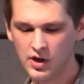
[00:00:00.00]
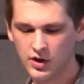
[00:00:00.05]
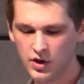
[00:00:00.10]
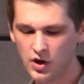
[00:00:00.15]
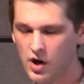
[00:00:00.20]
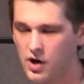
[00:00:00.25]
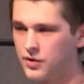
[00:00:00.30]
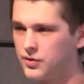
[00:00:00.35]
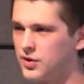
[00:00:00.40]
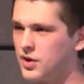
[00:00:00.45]

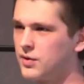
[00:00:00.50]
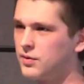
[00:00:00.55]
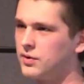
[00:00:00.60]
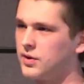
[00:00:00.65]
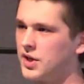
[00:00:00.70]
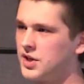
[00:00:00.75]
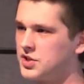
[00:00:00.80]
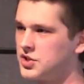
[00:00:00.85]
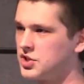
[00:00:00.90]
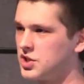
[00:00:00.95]
concrete
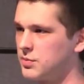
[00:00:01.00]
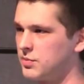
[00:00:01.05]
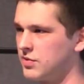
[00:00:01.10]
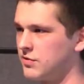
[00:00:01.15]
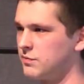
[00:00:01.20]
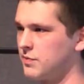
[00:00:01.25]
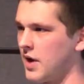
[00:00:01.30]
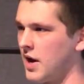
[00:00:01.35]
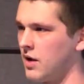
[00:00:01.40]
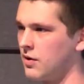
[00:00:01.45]
relationship
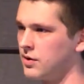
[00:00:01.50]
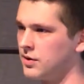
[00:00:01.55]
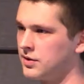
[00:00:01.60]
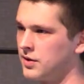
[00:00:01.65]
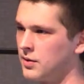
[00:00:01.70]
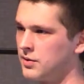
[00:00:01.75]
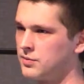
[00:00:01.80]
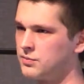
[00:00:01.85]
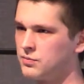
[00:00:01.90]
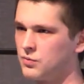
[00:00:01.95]
of power
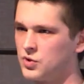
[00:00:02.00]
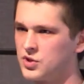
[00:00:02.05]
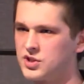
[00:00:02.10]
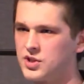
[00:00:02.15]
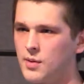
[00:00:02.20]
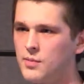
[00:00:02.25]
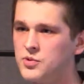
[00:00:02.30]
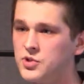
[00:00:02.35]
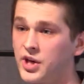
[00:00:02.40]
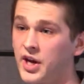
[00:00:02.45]
that was
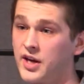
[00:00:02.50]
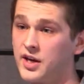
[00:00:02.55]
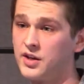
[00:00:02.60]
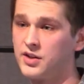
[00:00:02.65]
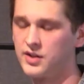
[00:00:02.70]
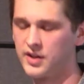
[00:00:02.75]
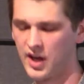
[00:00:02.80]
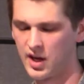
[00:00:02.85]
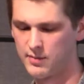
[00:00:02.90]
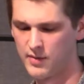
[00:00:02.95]

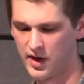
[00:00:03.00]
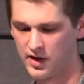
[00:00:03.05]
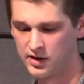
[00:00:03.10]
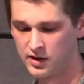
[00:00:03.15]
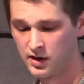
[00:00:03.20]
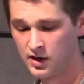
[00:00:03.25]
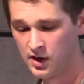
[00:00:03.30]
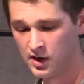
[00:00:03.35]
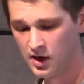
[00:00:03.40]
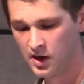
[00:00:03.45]
subjugating to gay
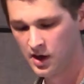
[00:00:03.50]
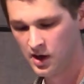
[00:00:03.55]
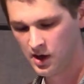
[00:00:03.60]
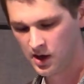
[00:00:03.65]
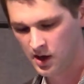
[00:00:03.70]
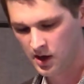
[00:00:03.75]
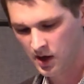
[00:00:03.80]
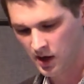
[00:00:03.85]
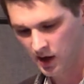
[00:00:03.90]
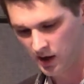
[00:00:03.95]
men.
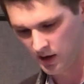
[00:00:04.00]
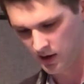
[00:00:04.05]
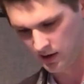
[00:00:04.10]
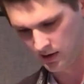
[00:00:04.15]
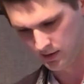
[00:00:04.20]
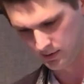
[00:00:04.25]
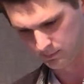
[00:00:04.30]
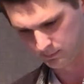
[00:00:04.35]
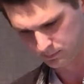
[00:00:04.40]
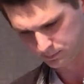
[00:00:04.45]

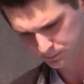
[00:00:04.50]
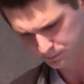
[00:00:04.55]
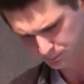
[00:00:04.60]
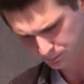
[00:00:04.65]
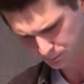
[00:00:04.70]
Um,